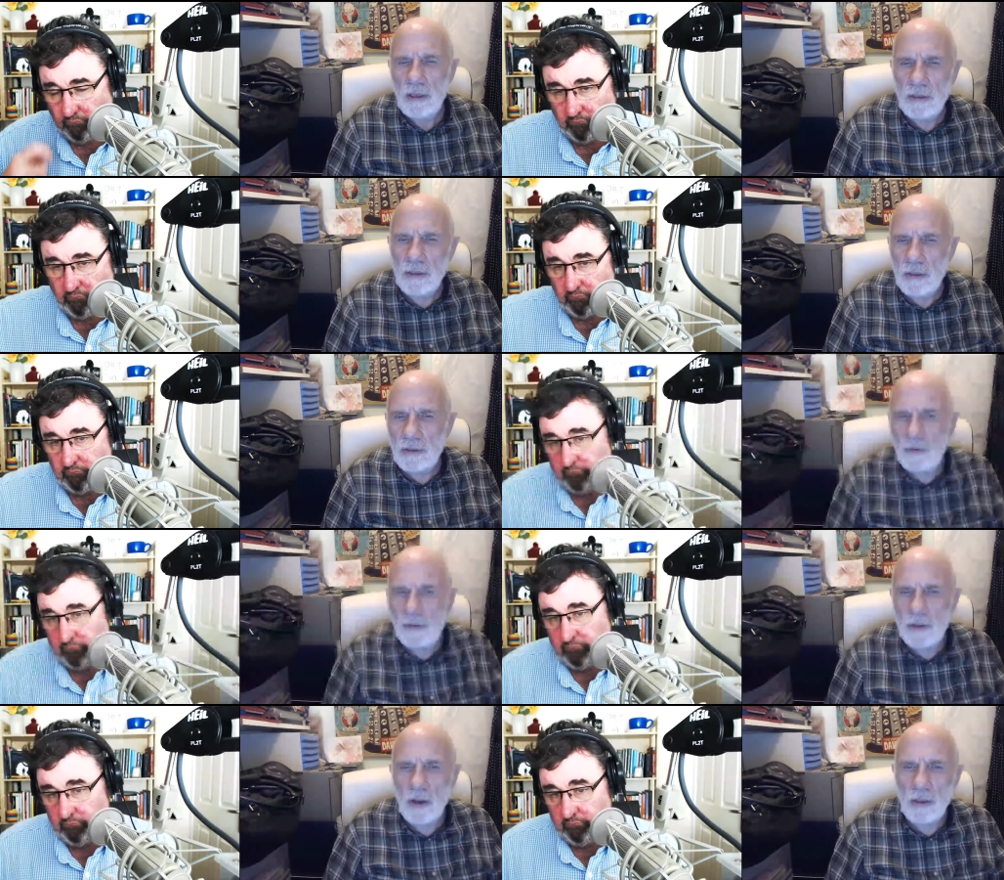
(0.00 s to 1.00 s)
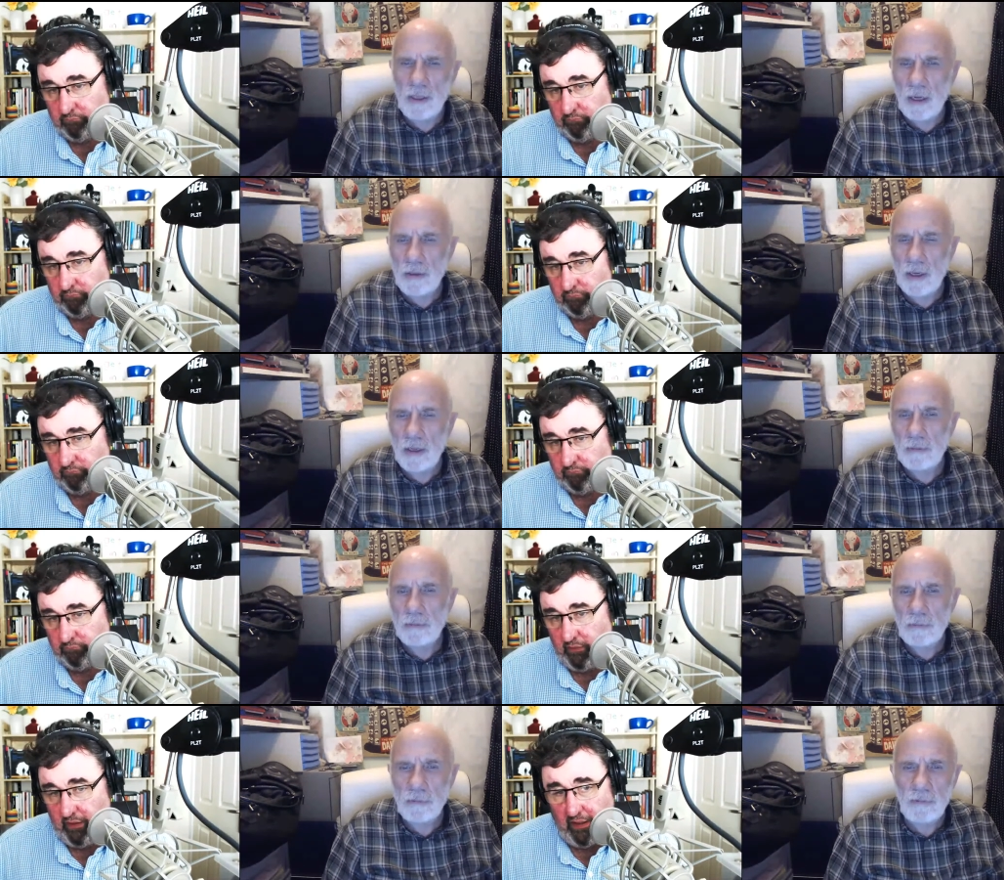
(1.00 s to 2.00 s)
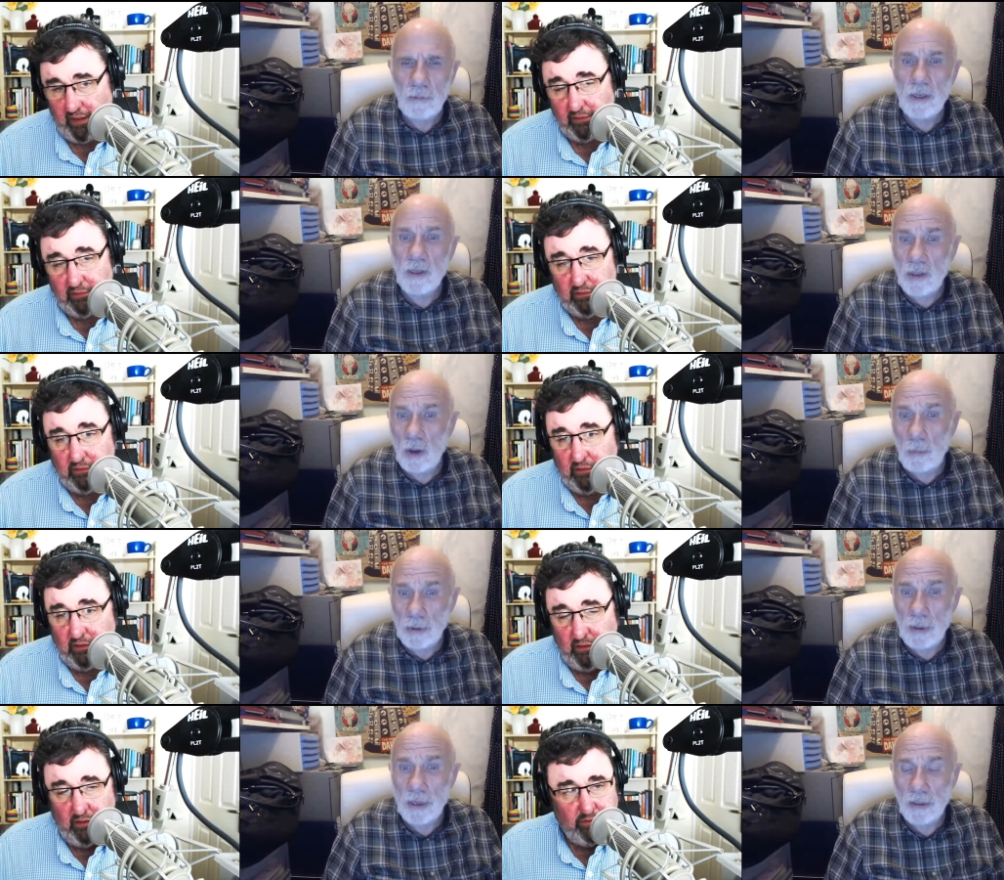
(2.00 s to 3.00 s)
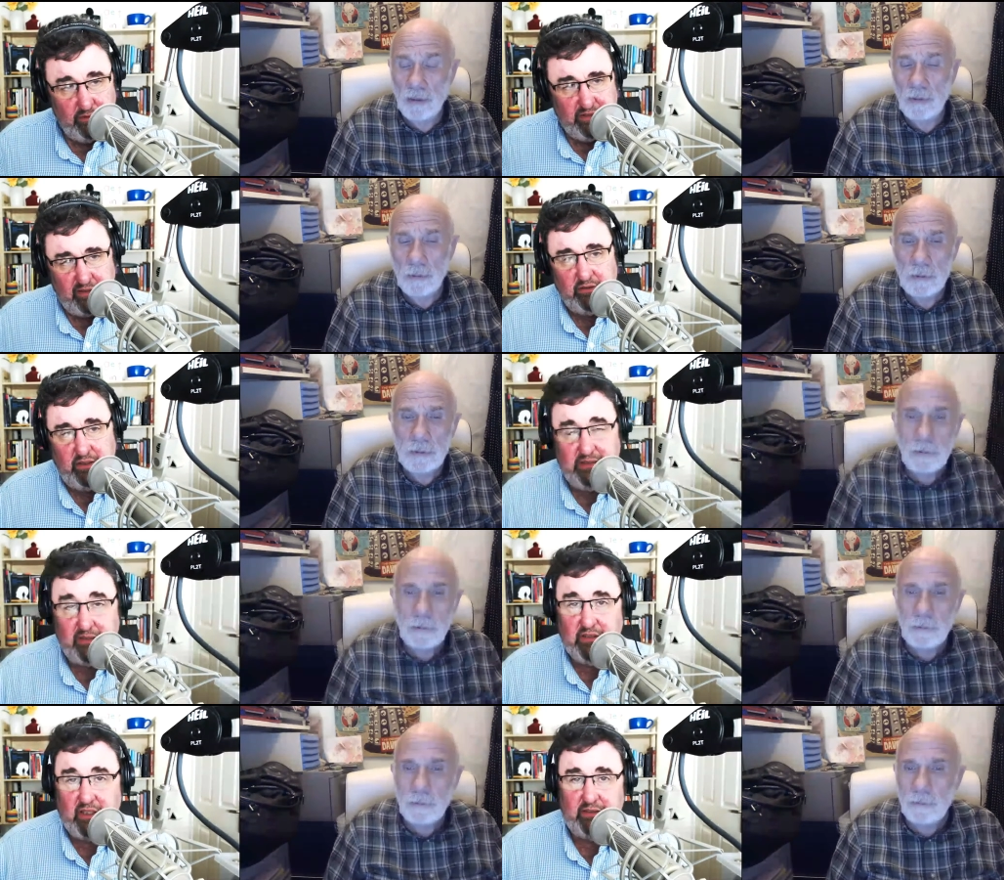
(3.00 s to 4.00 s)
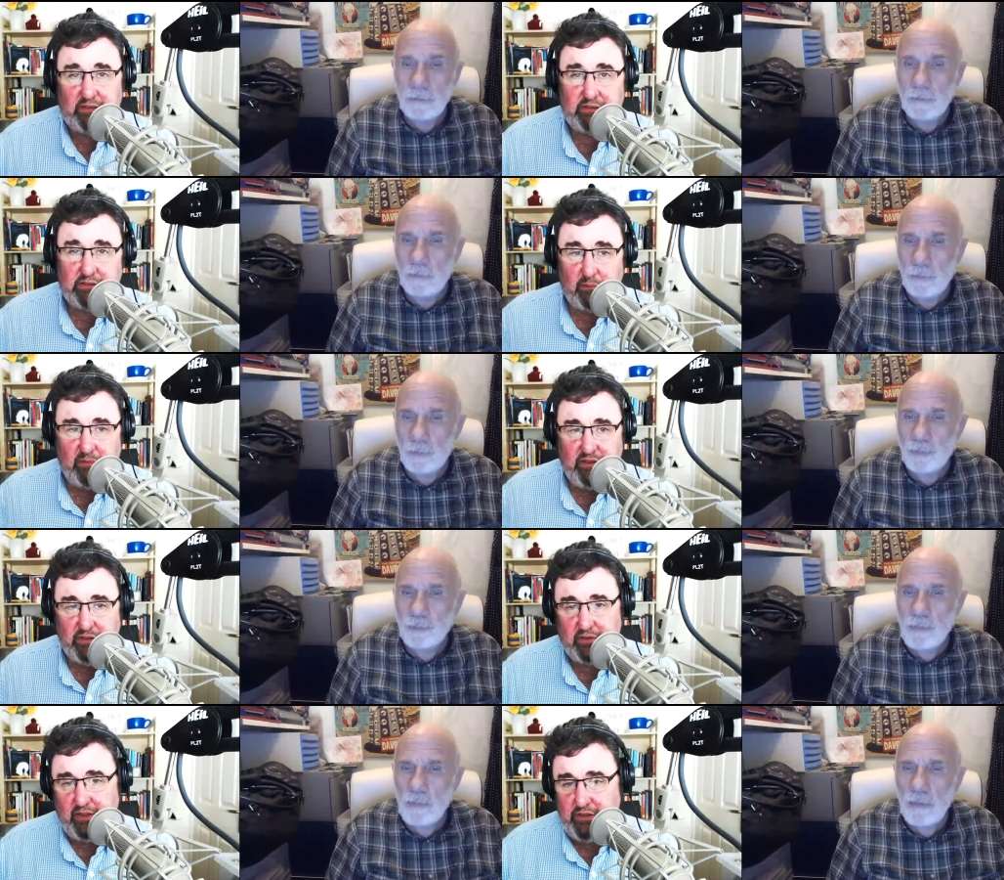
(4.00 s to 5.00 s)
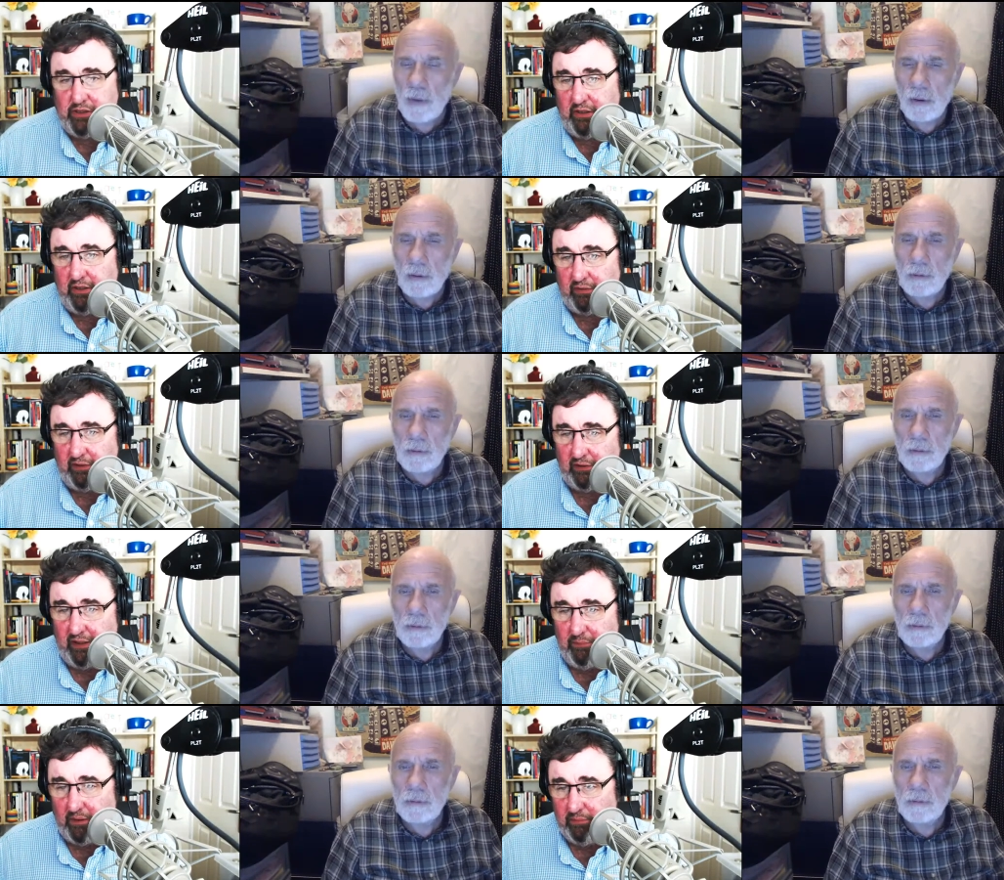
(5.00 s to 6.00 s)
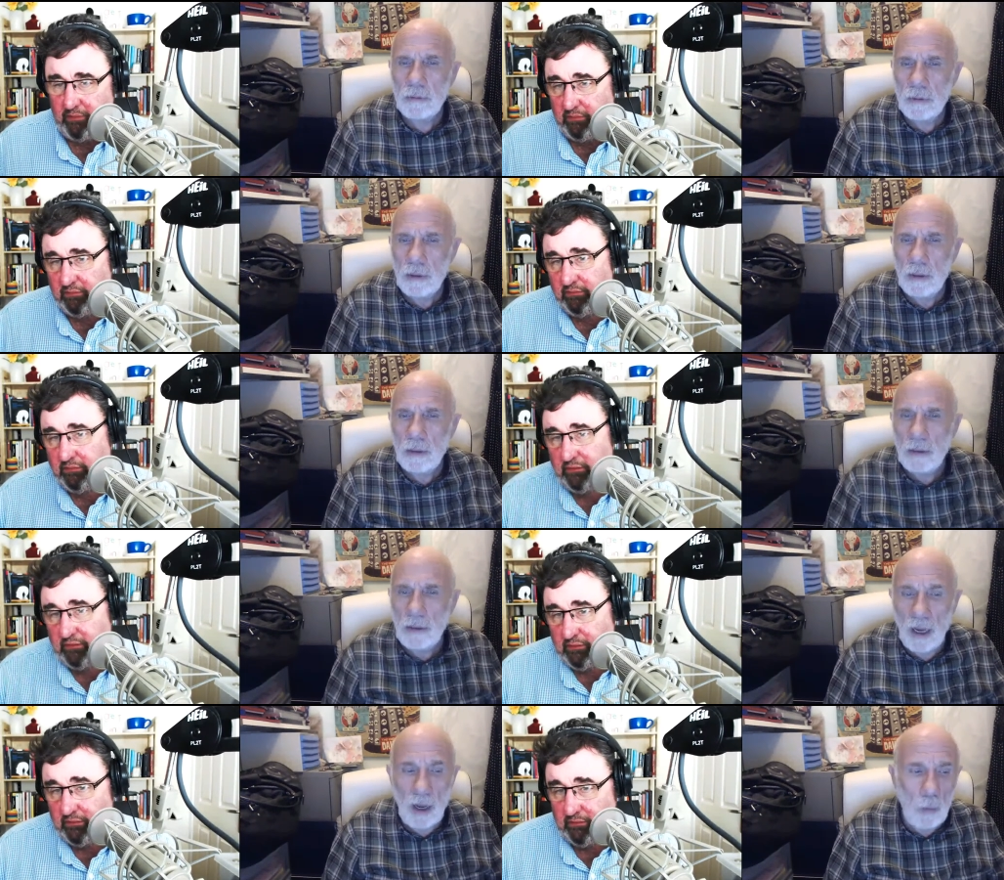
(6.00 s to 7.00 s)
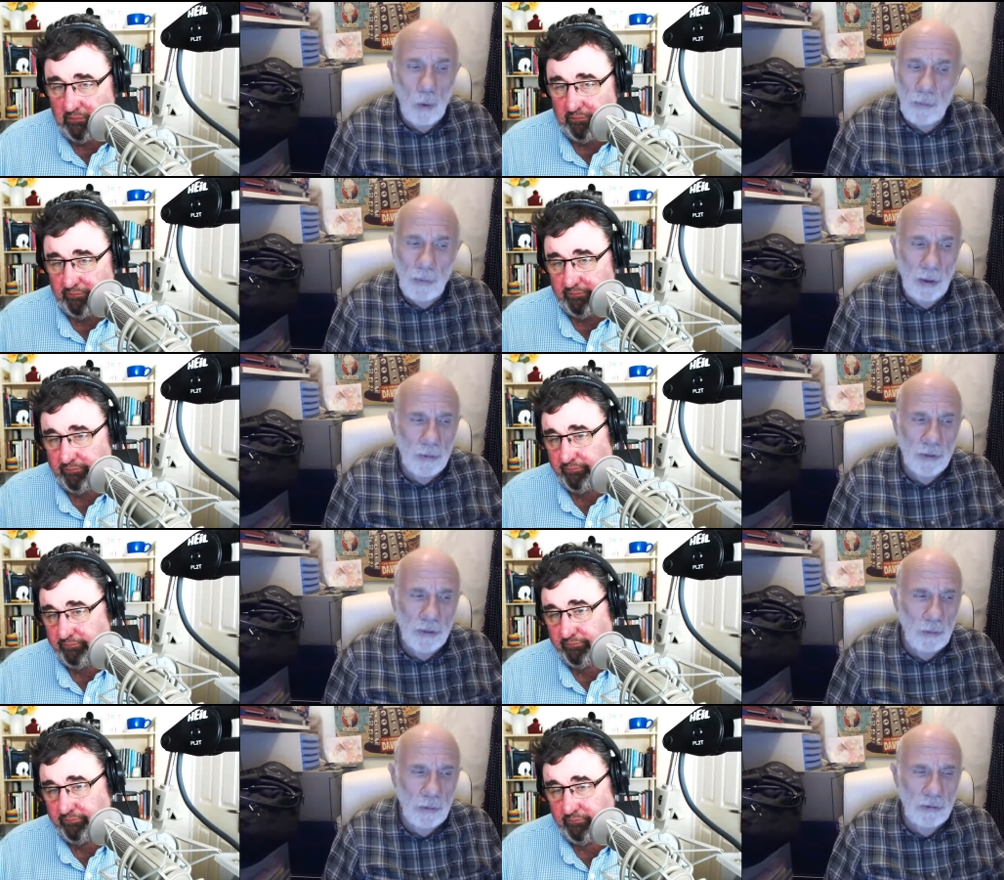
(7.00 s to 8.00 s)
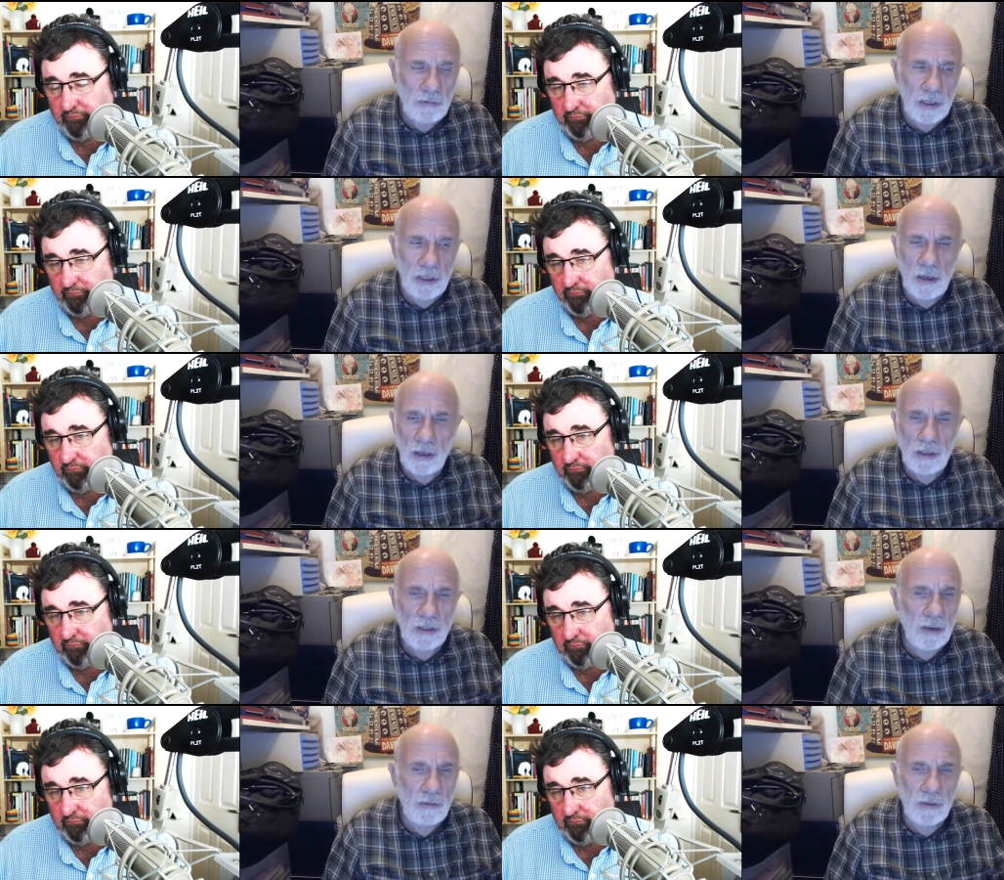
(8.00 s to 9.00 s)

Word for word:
Speaker 1: search of the child ego state. Yeah. From a Gestalt perspective.
Speaker 2: It sounds, it sounds like there's some integration going on here, Bob.
Speaker 1: Yeah, way back, because it was written in 1970,